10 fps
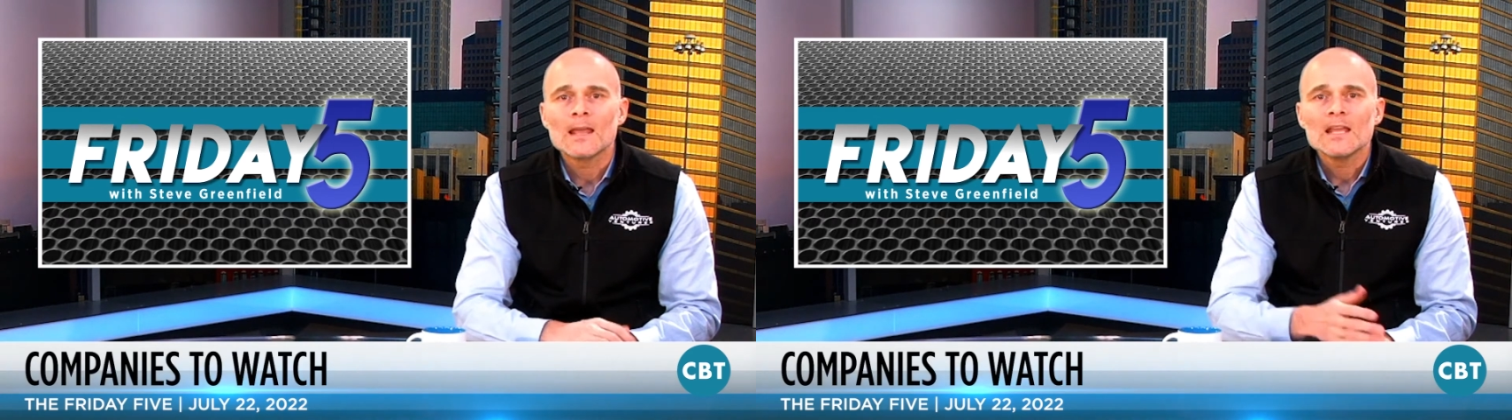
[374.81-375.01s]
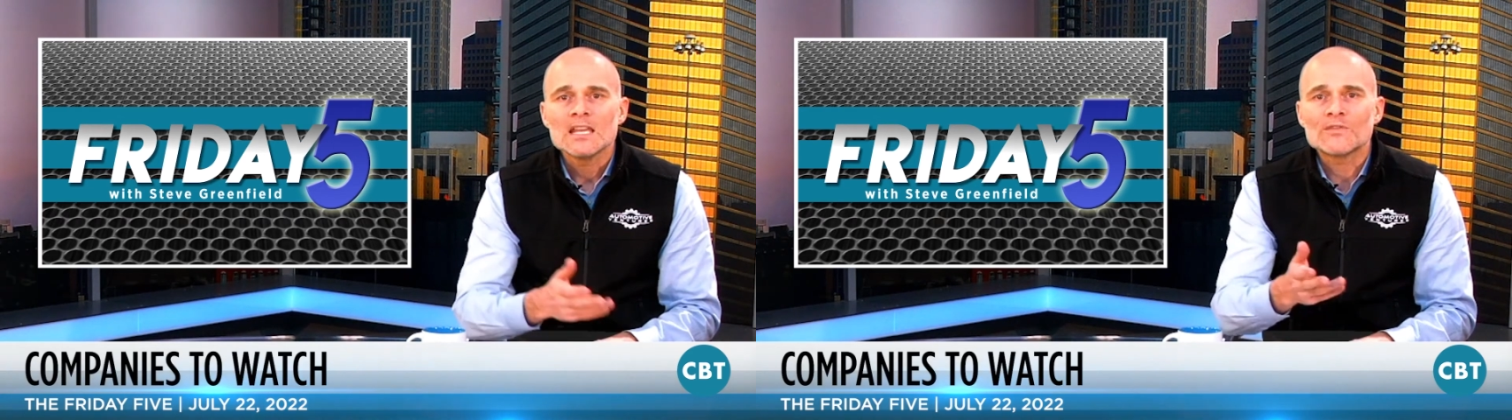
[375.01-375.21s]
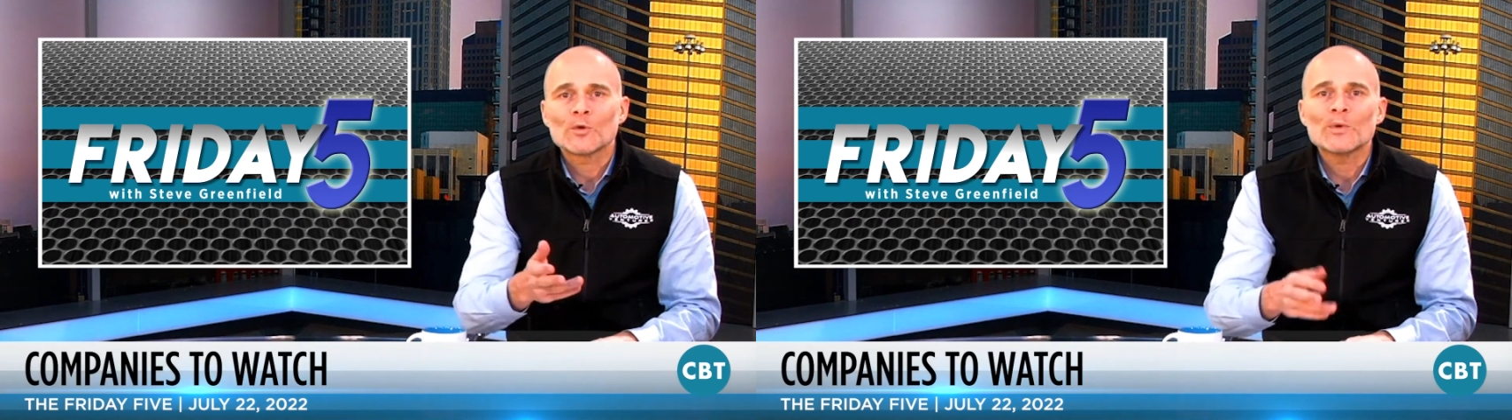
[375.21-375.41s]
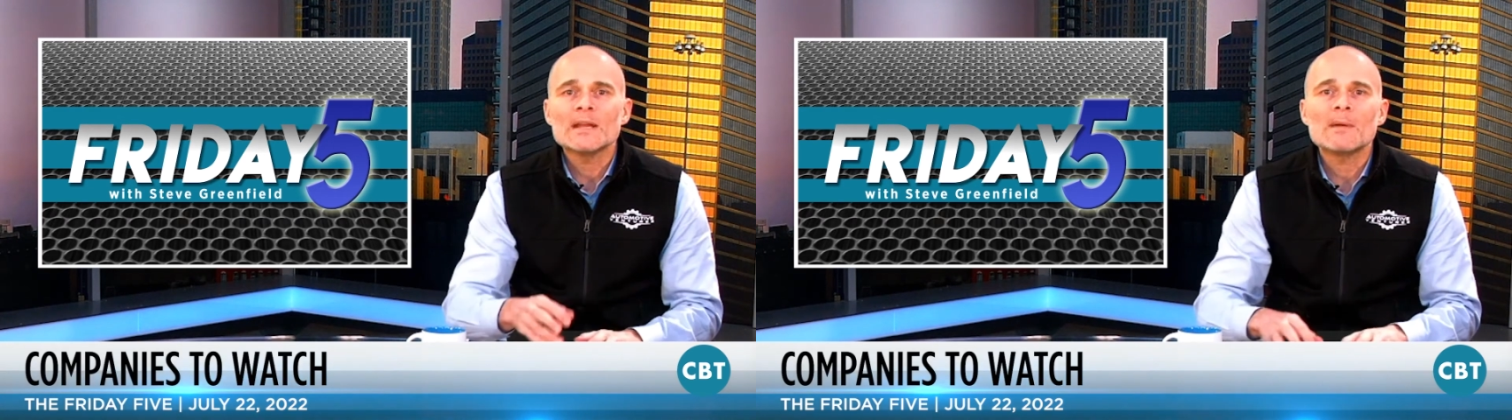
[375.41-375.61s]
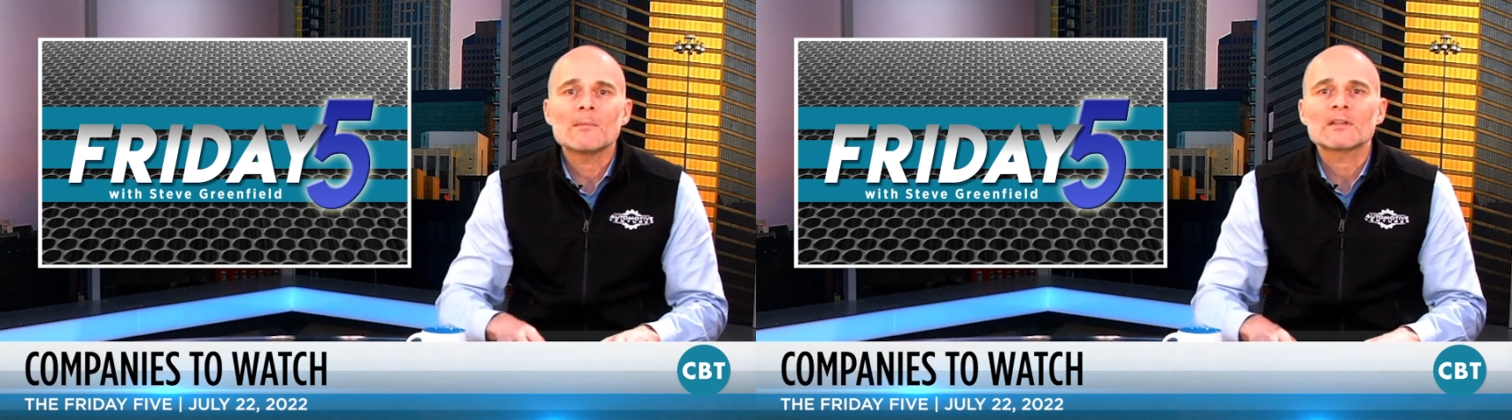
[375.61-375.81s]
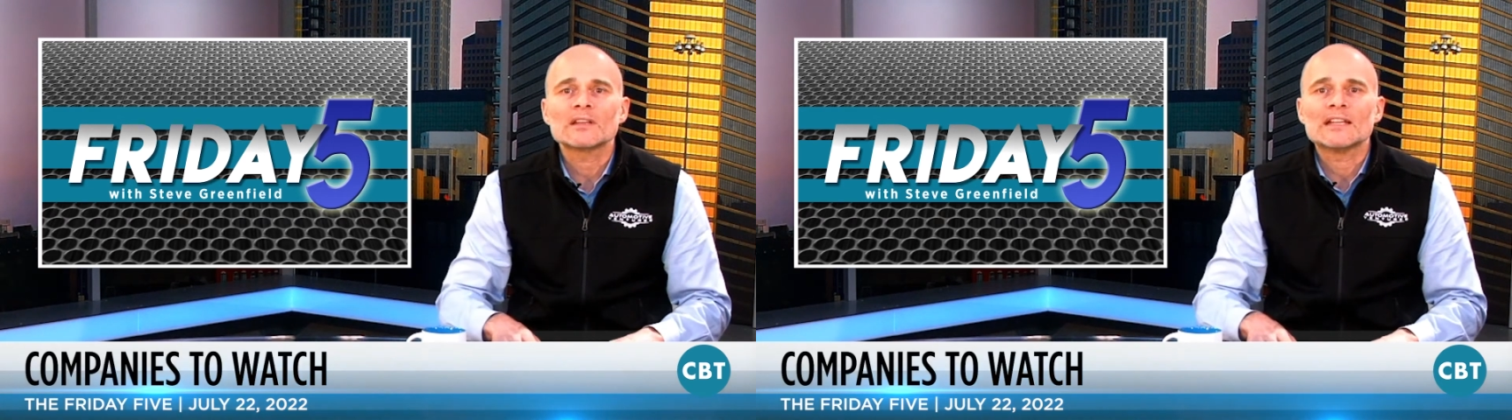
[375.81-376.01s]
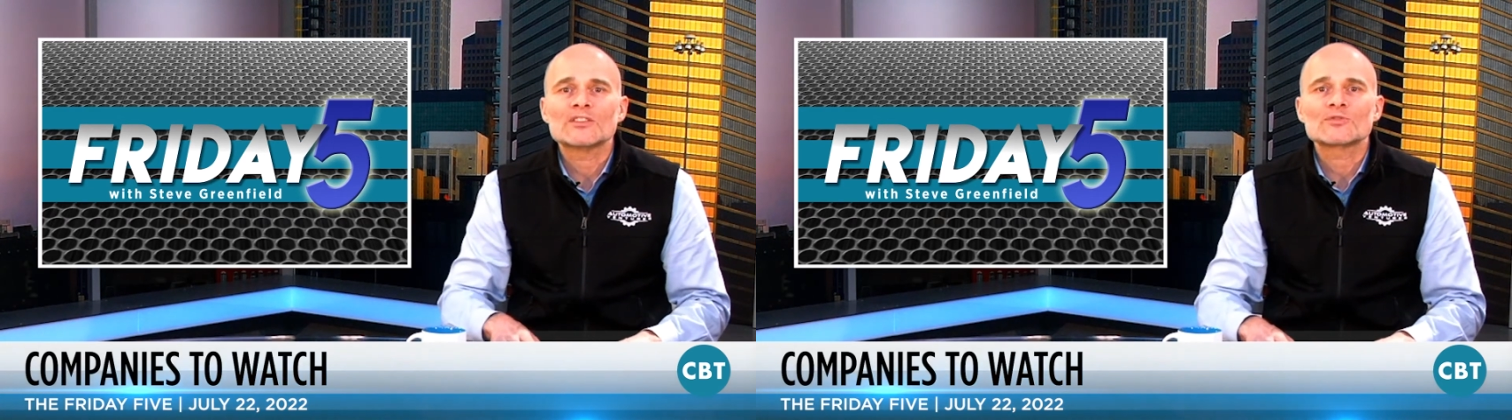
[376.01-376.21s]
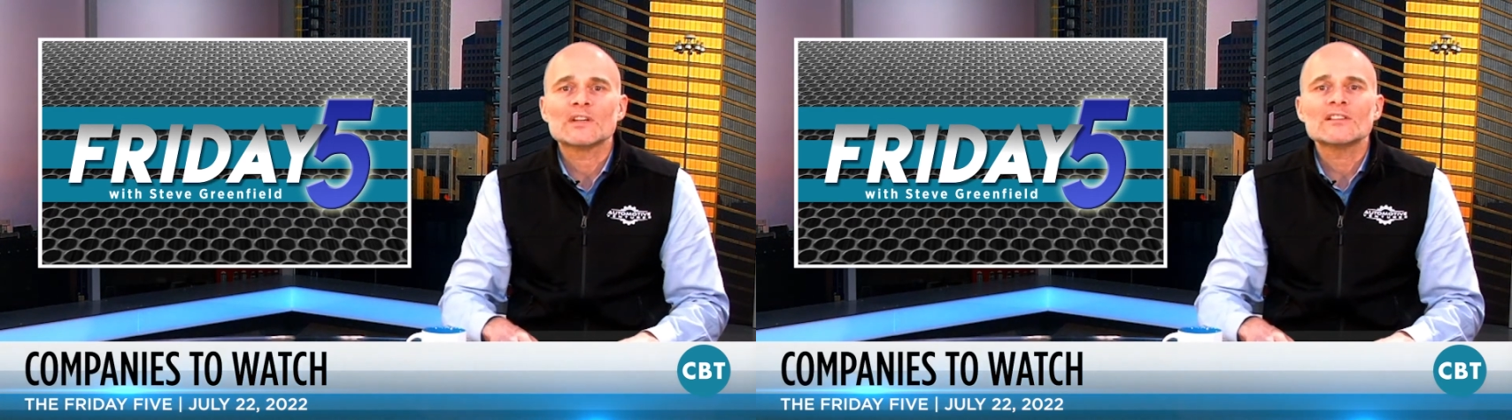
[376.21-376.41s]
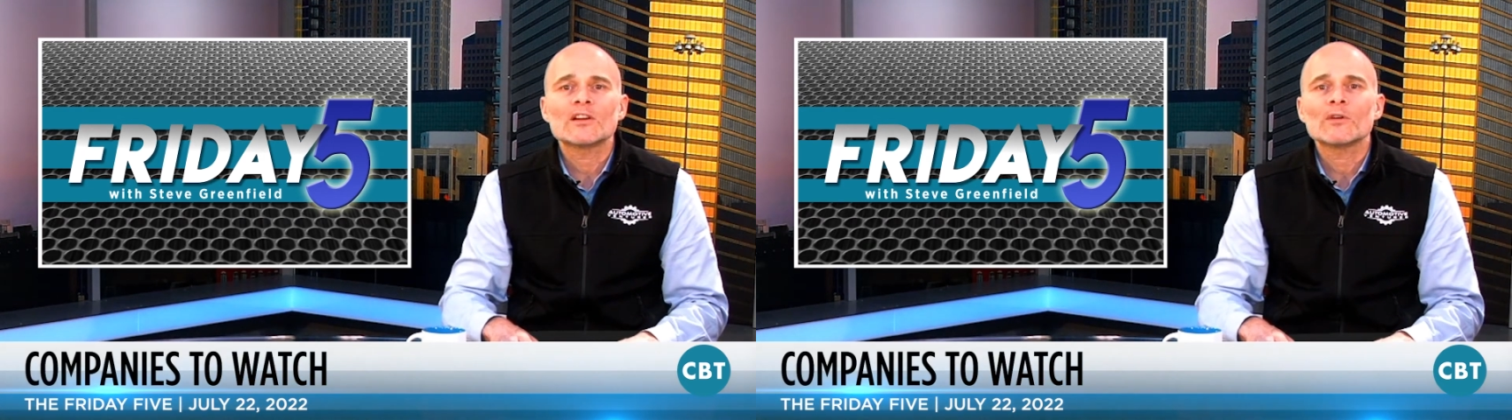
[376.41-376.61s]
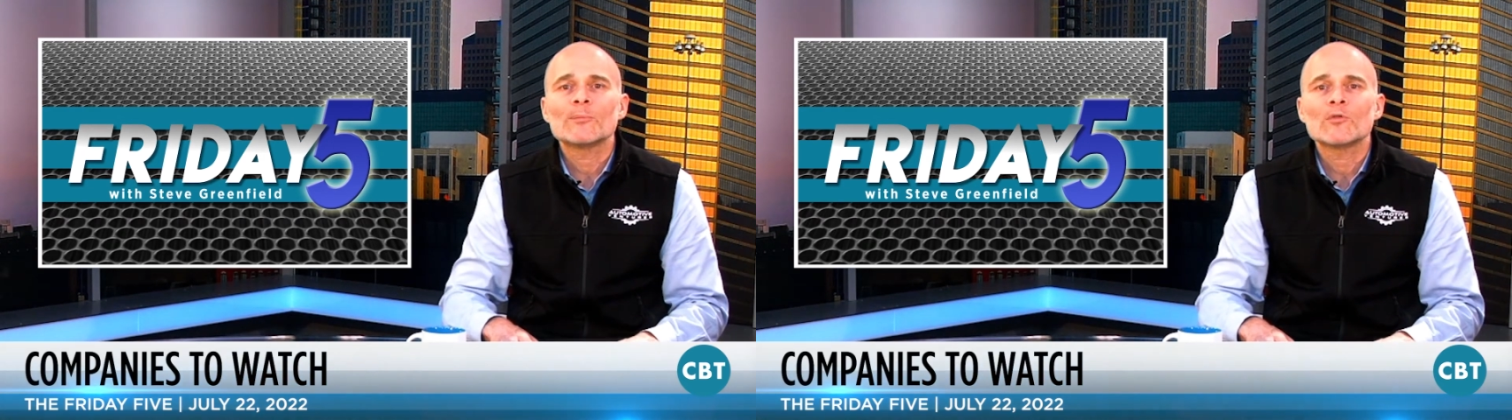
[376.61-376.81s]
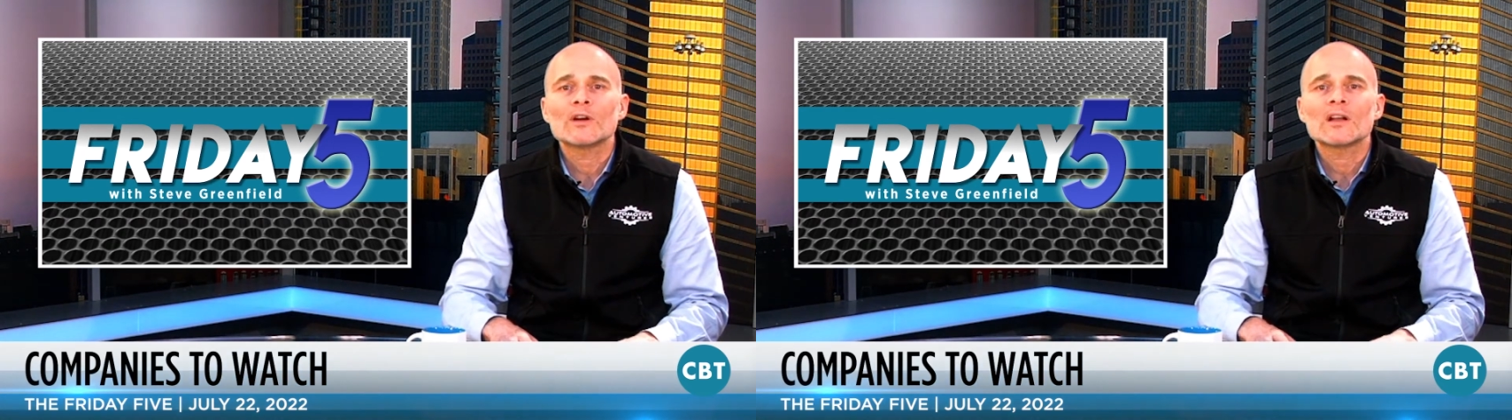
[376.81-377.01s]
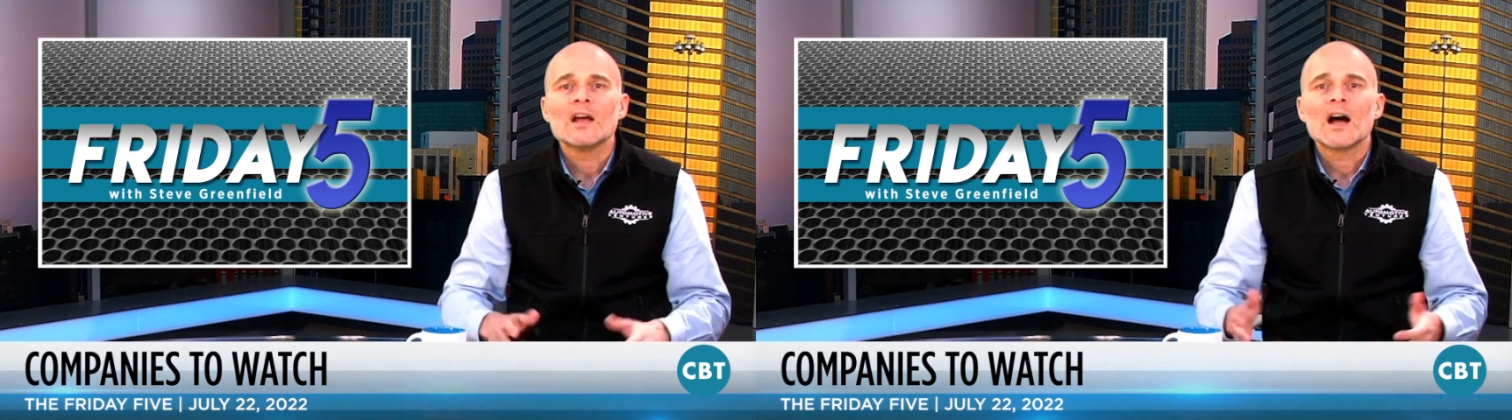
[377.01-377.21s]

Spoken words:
If you read my monthly industry intel report,